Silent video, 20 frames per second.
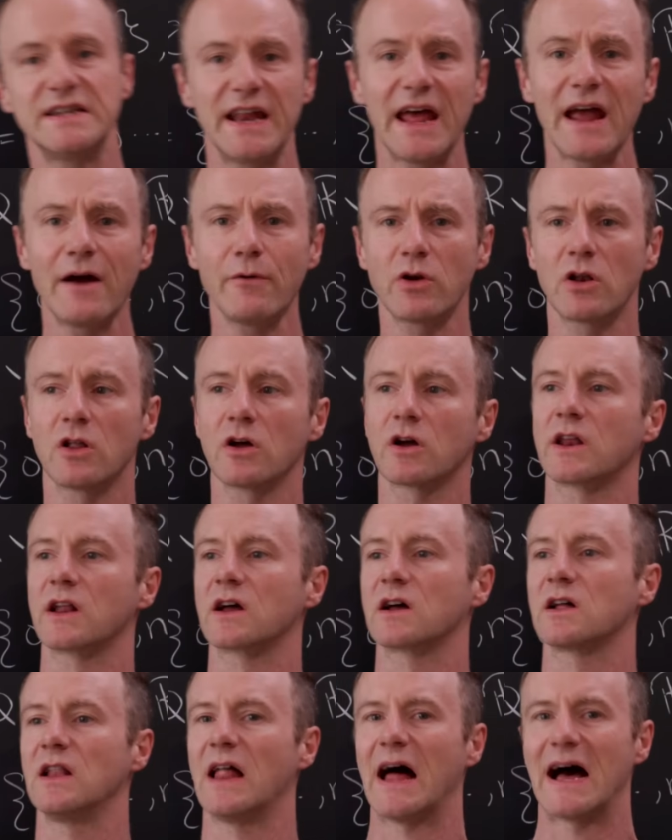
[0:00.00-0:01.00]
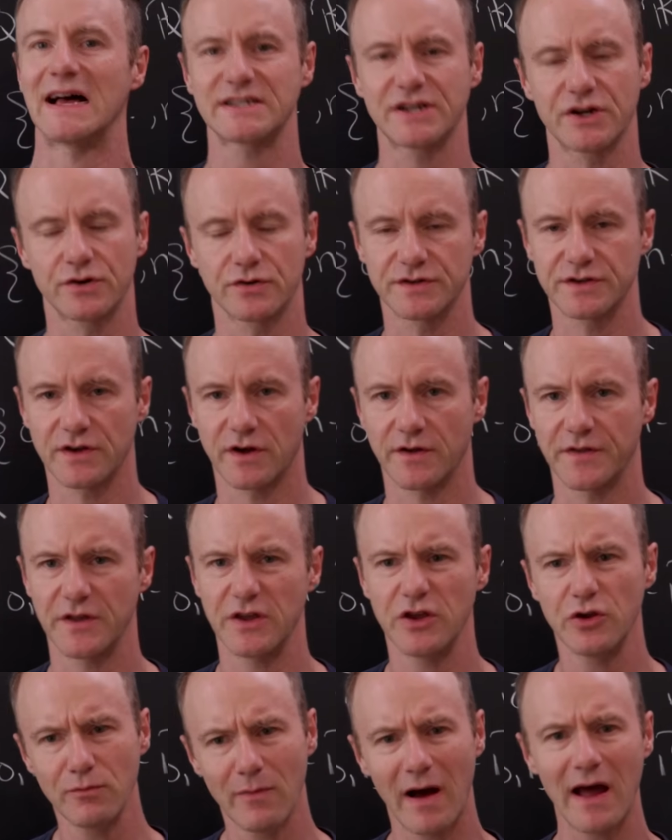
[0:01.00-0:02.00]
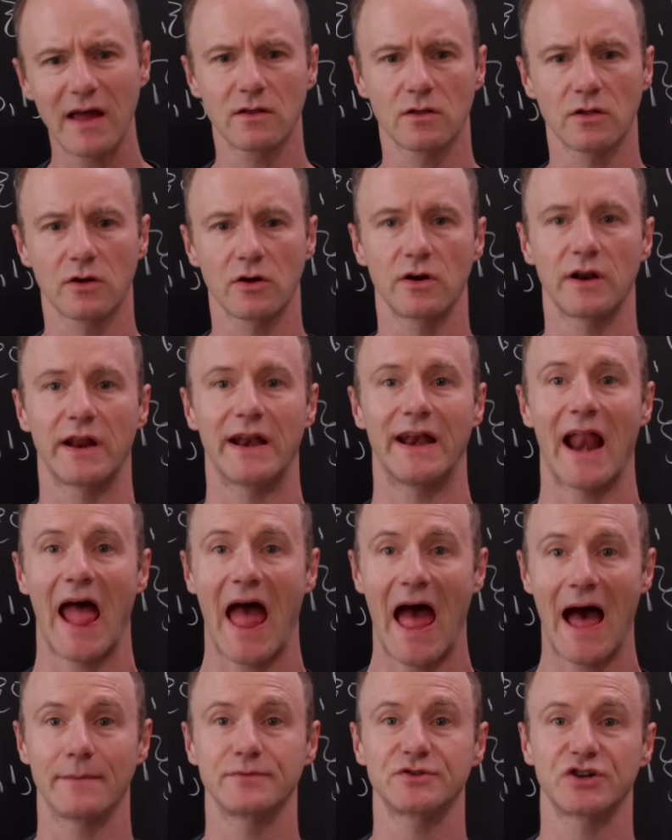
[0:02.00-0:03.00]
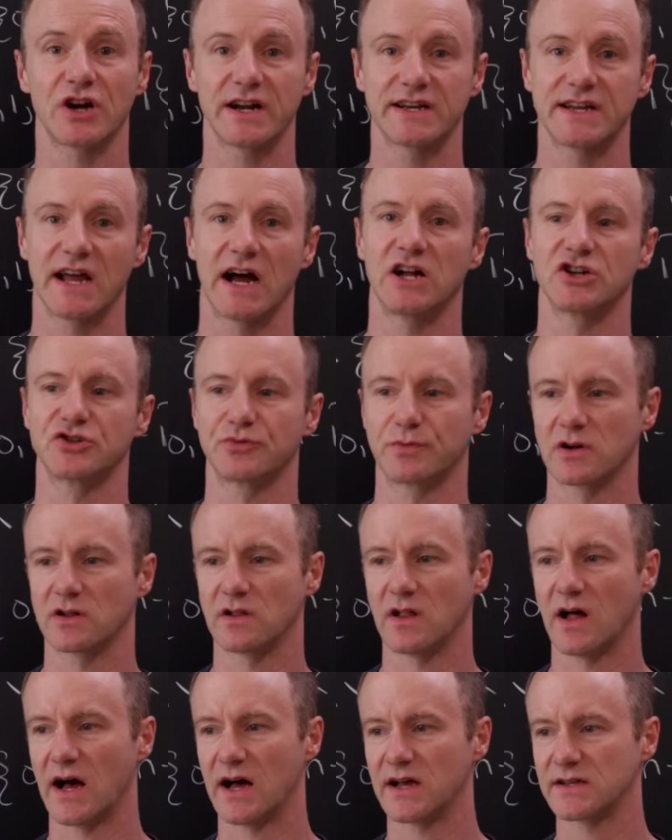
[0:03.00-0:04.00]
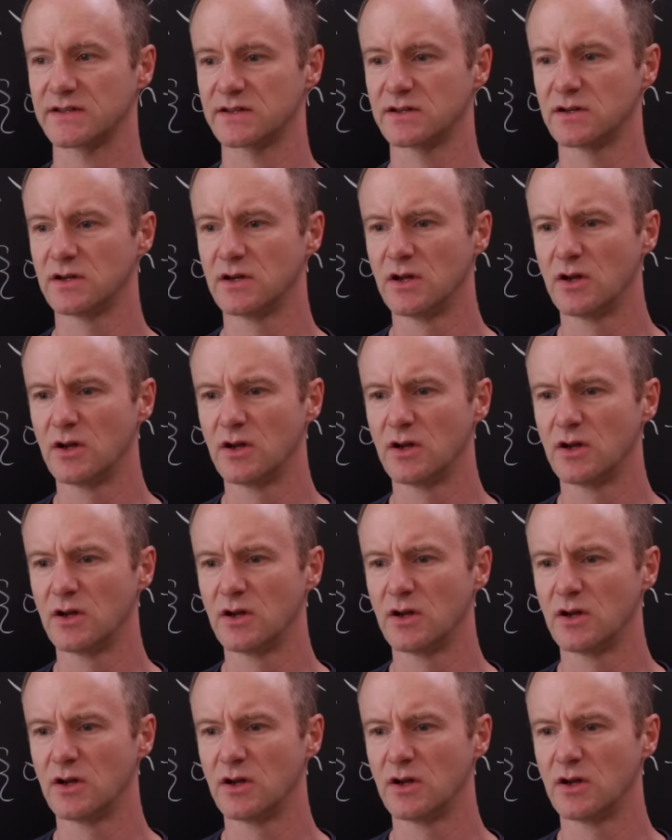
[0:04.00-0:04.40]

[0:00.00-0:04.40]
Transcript: Today I want to look at a classic result that you might learn in an abstract algebra class,